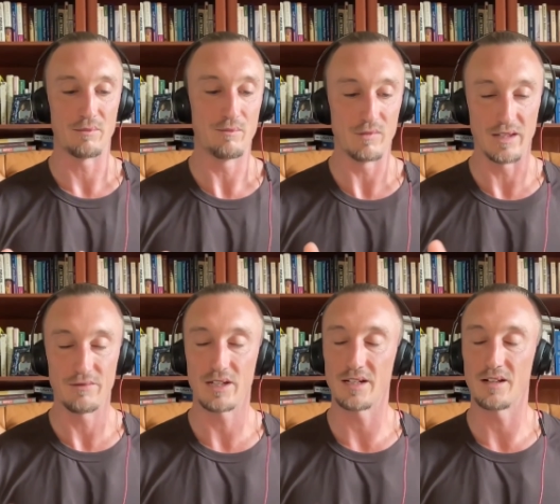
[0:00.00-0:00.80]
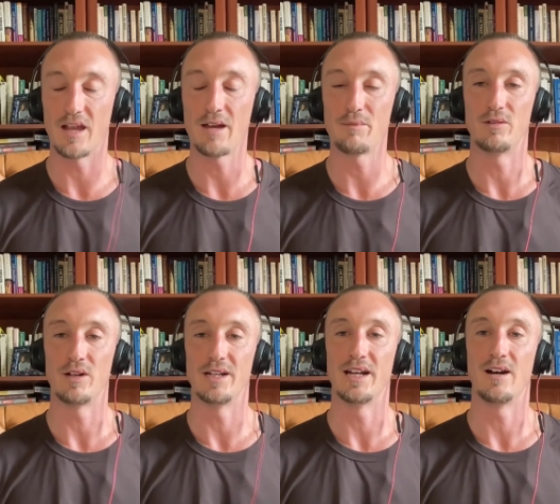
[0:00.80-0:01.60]
living in alignment
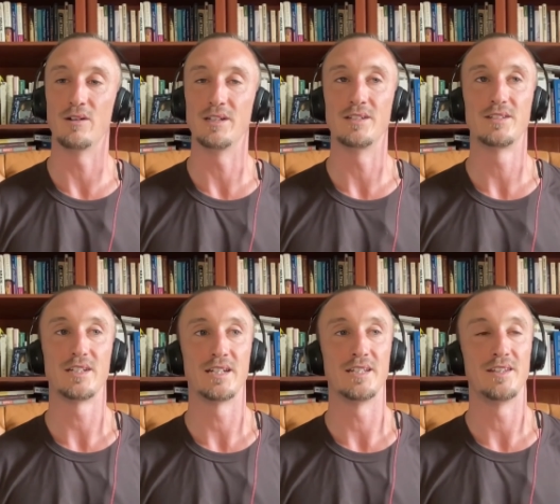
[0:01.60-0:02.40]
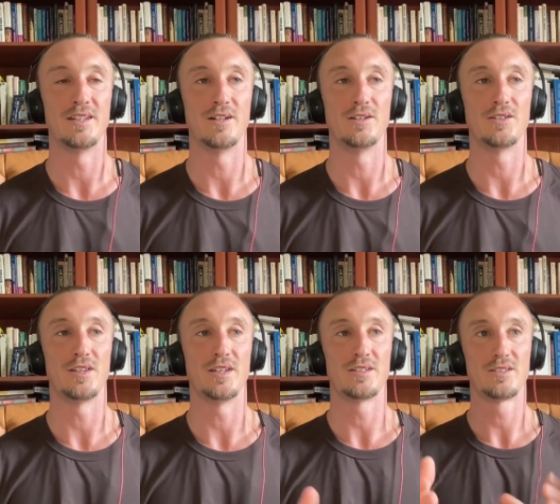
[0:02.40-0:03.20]
right now? And there's
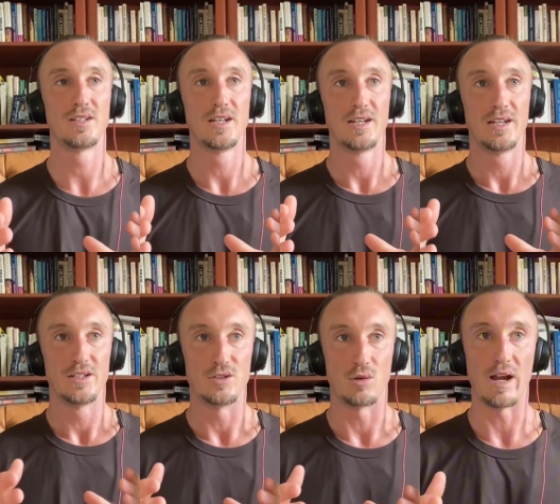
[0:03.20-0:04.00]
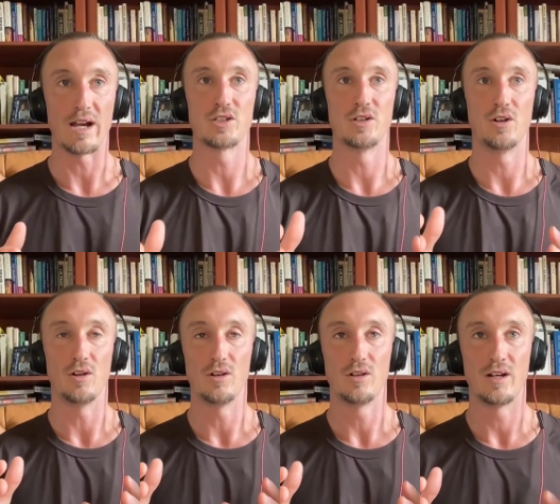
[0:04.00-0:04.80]
this
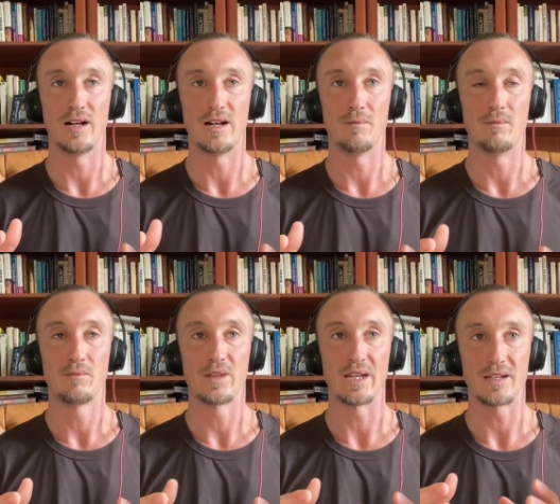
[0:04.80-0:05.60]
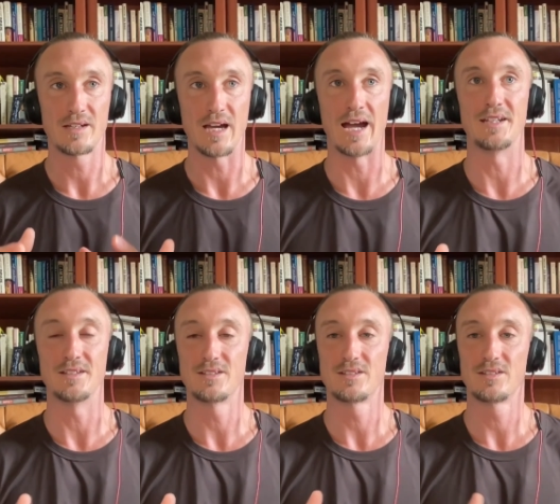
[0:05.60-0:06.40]
directional, like,
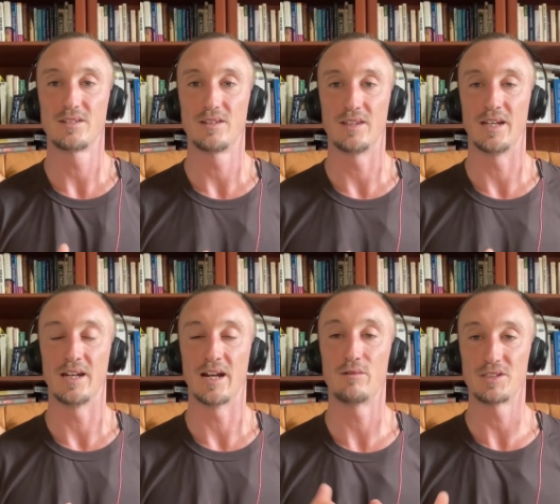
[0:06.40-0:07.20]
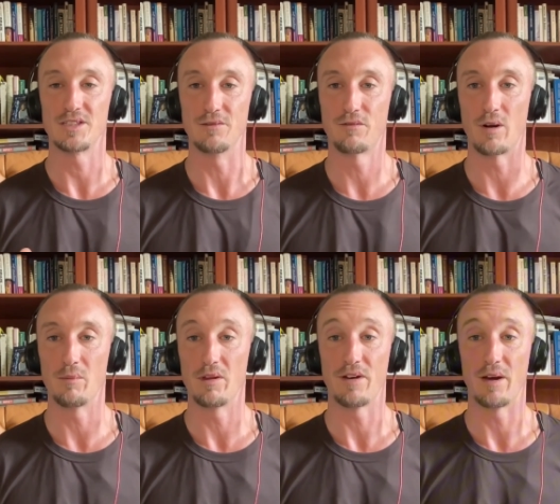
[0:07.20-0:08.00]
guidance that I receive from
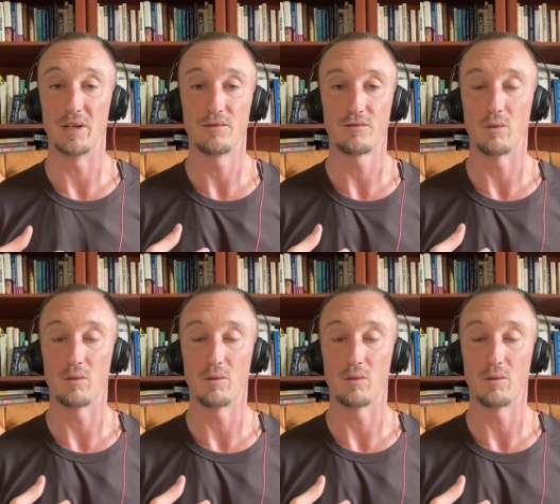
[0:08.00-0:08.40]
the feminine, from